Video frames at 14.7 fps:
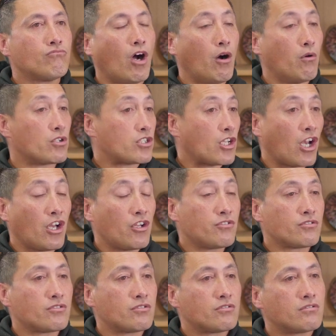I was
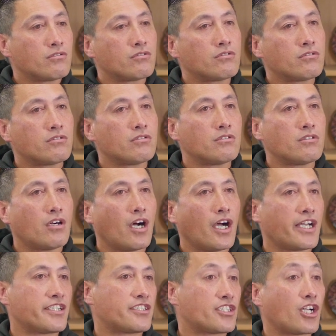alone. I
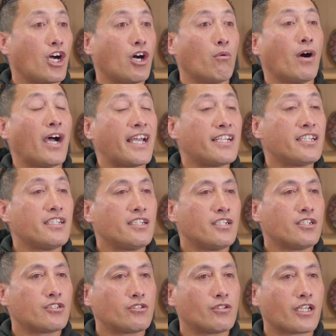had to go away
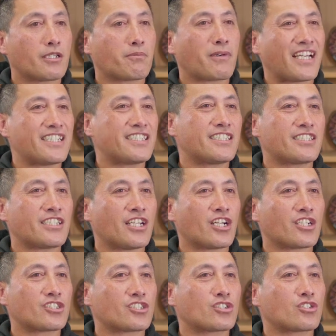to other places, and I
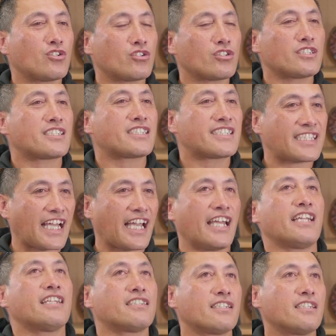just couldn't
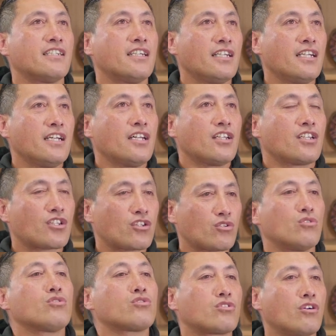stand the
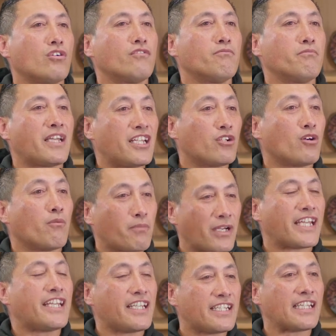thought of me not
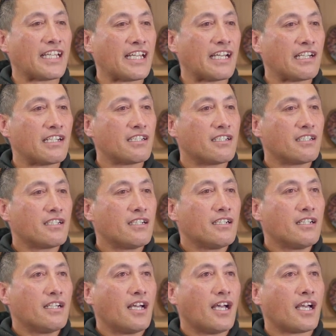being there.
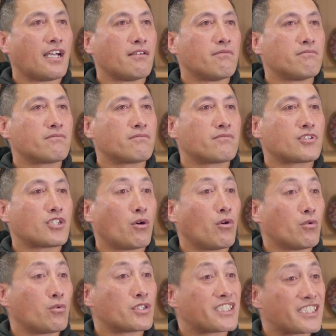So I
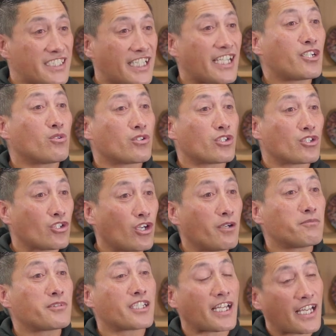would sneak all the
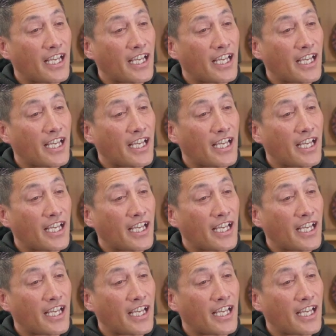time to the